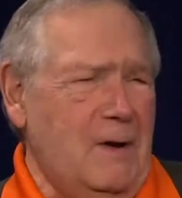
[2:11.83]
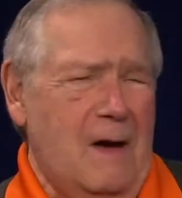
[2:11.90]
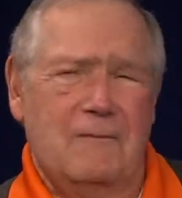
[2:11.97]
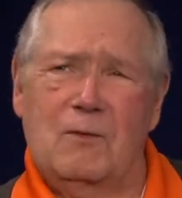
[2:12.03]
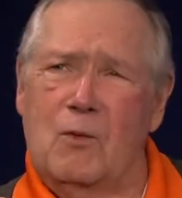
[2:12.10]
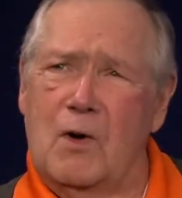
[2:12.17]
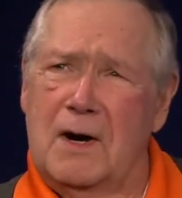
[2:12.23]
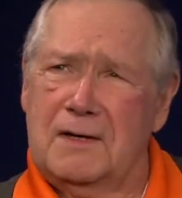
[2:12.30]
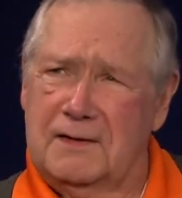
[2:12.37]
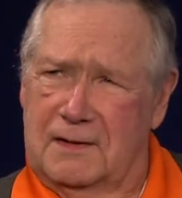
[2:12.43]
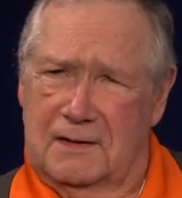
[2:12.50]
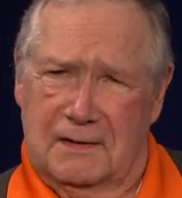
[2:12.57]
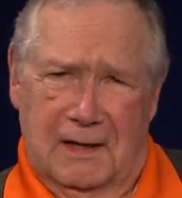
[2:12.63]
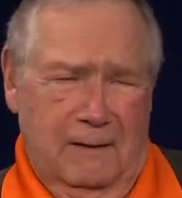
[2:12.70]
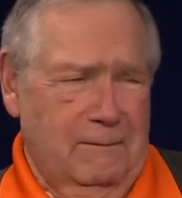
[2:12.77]
you haven't watched
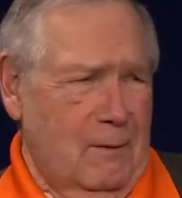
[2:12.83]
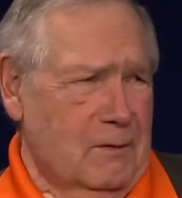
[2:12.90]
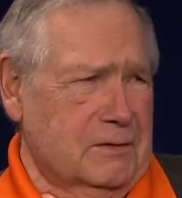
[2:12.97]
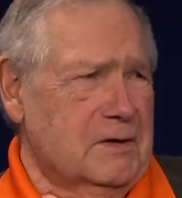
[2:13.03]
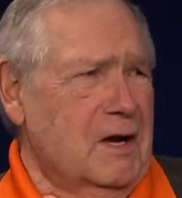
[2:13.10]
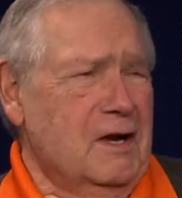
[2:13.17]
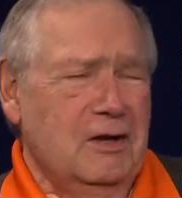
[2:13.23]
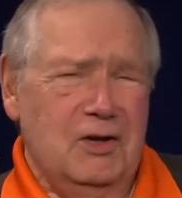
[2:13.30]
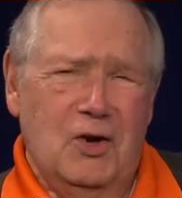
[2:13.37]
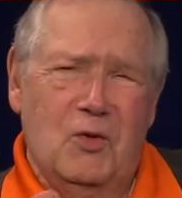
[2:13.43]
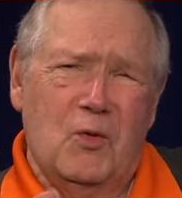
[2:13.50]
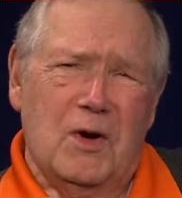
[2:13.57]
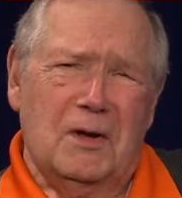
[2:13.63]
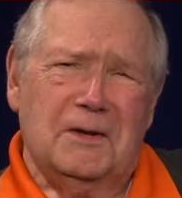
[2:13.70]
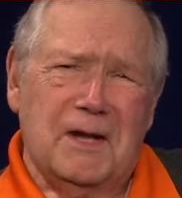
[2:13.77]
this thing, folks, you
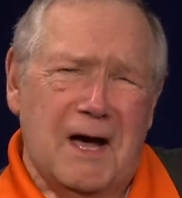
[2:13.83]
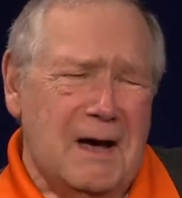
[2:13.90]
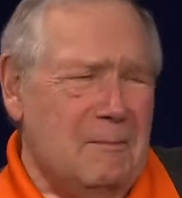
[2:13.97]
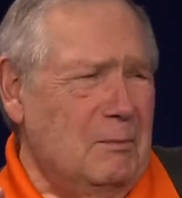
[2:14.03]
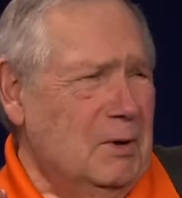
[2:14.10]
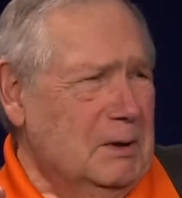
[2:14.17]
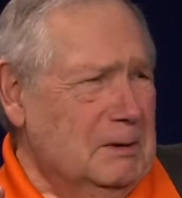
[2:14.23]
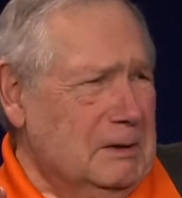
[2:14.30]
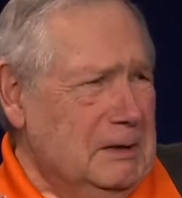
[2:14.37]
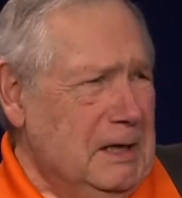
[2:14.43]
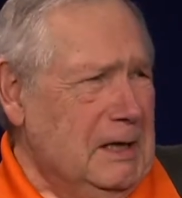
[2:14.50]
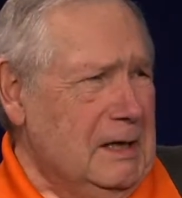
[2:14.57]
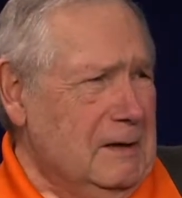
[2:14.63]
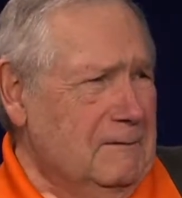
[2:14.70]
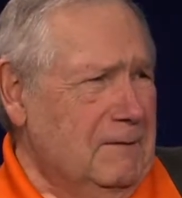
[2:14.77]
will not
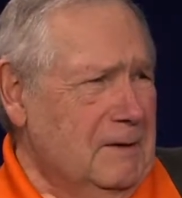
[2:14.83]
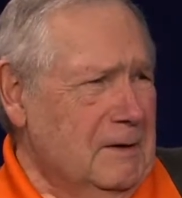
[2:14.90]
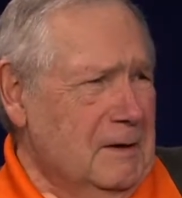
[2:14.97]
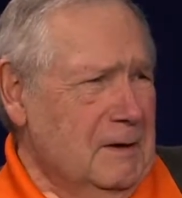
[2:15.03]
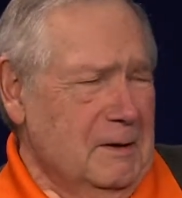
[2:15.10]
believe